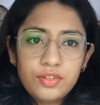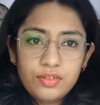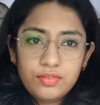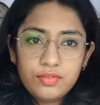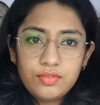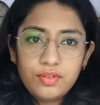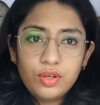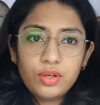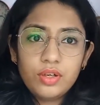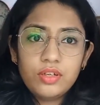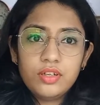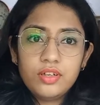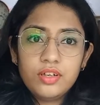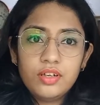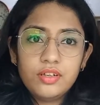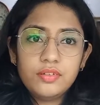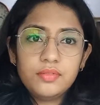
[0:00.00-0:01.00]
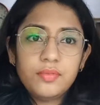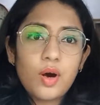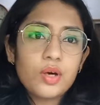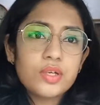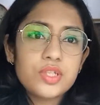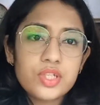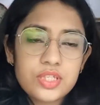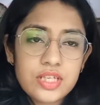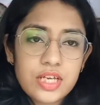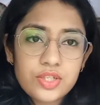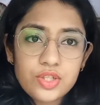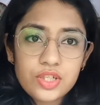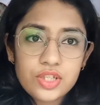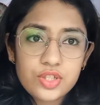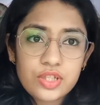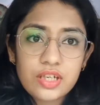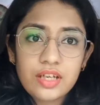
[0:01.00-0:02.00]
your oxygen
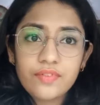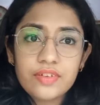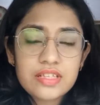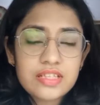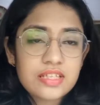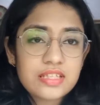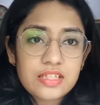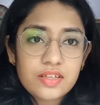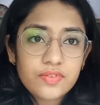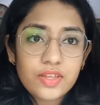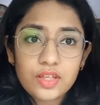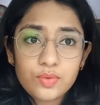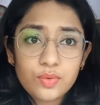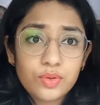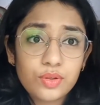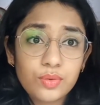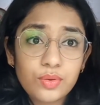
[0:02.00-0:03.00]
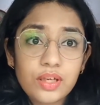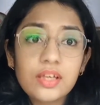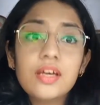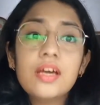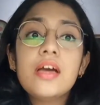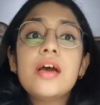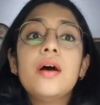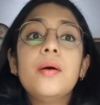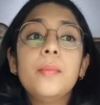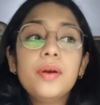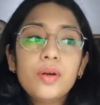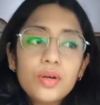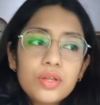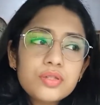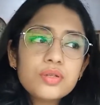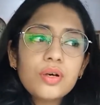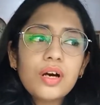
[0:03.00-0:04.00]
saturation levels and stuff that you are doing, but
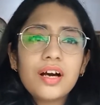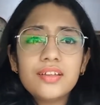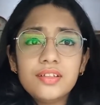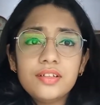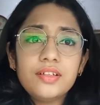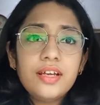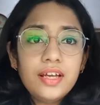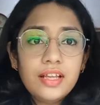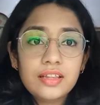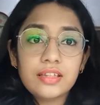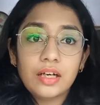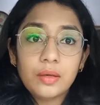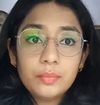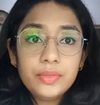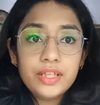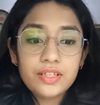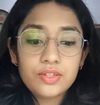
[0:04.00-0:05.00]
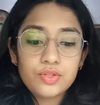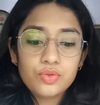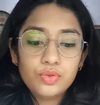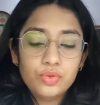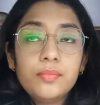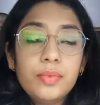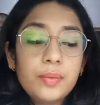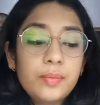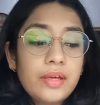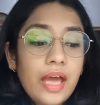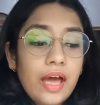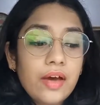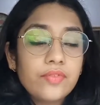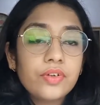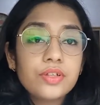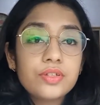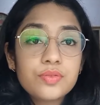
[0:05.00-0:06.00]
also other health updates, you know. Maybe
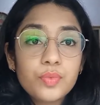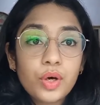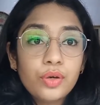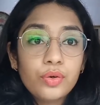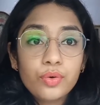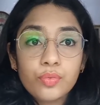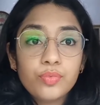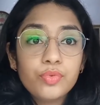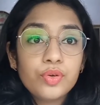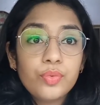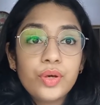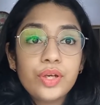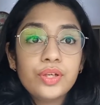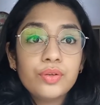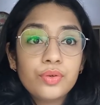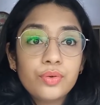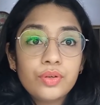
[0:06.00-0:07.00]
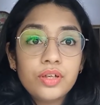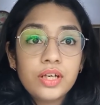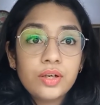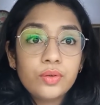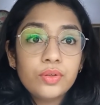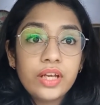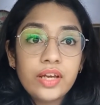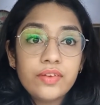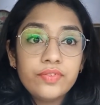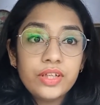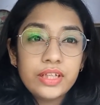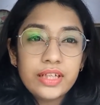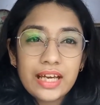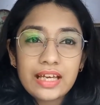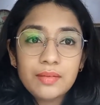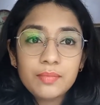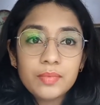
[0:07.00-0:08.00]
have a small notebook where you note down every
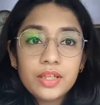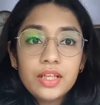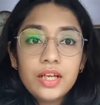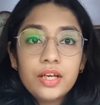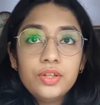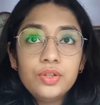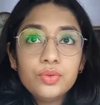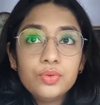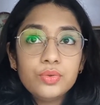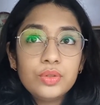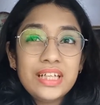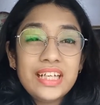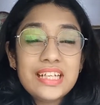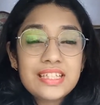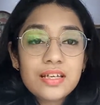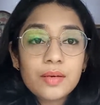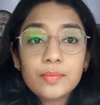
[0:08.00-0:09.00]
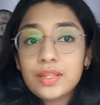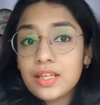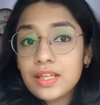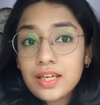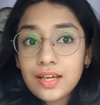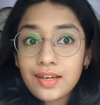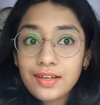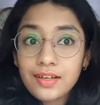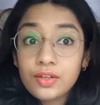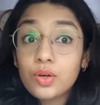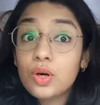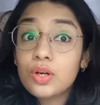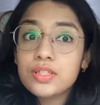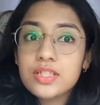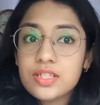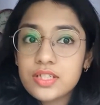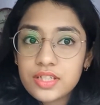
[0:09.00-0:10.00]
time you eat something and it
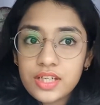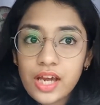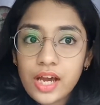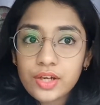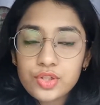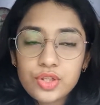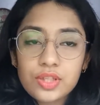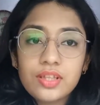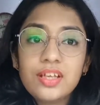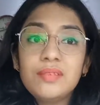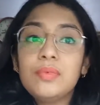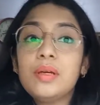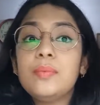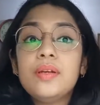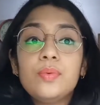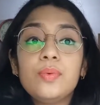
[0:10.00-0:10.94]
causes a reaction. Then maybe it will